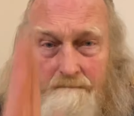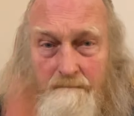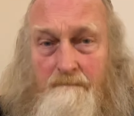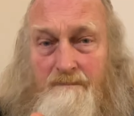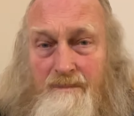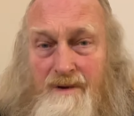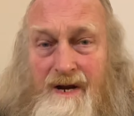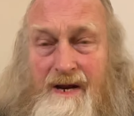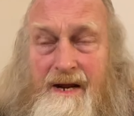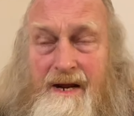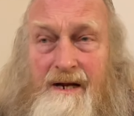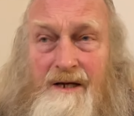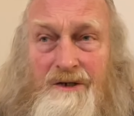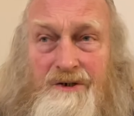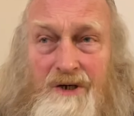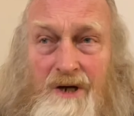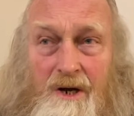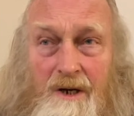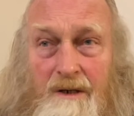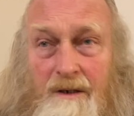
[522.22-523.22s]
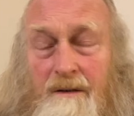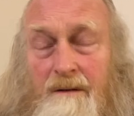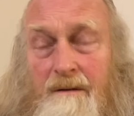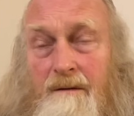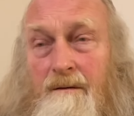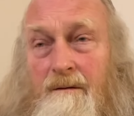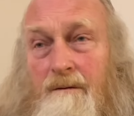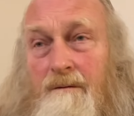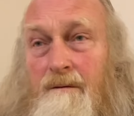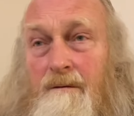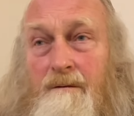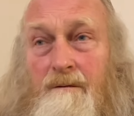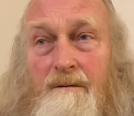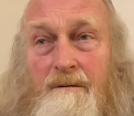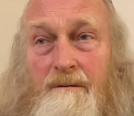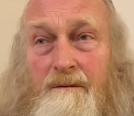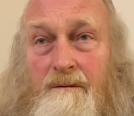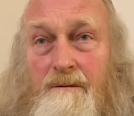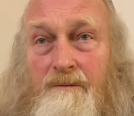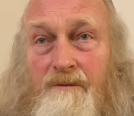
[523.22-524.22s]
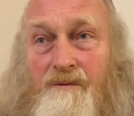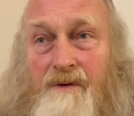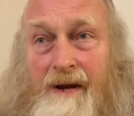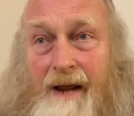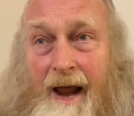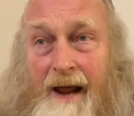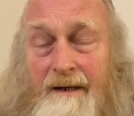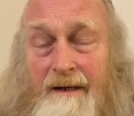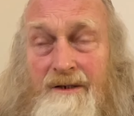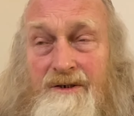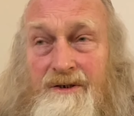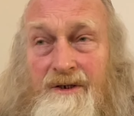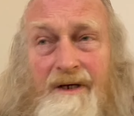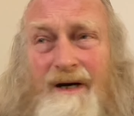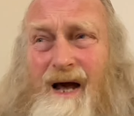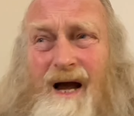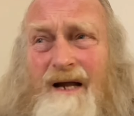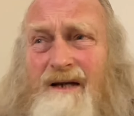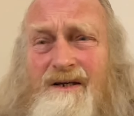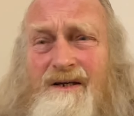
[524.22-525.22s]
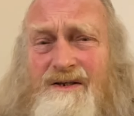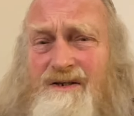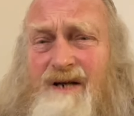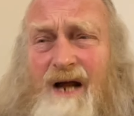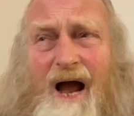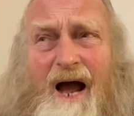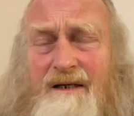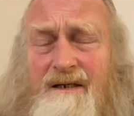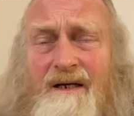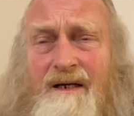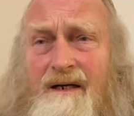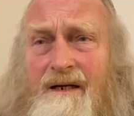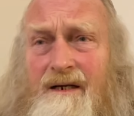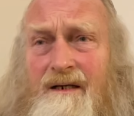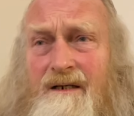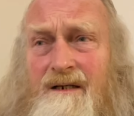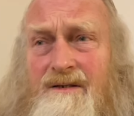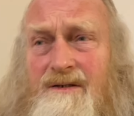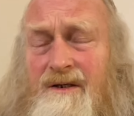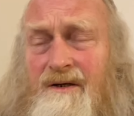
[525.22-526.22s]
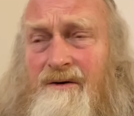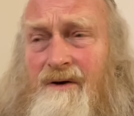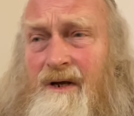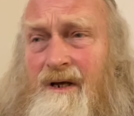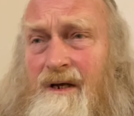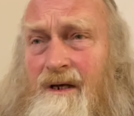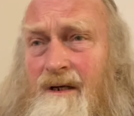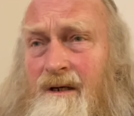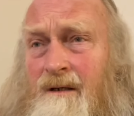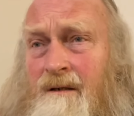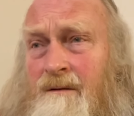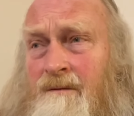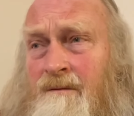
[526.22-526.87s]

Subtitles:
knee-jerk reaction, and I just utterly disagree.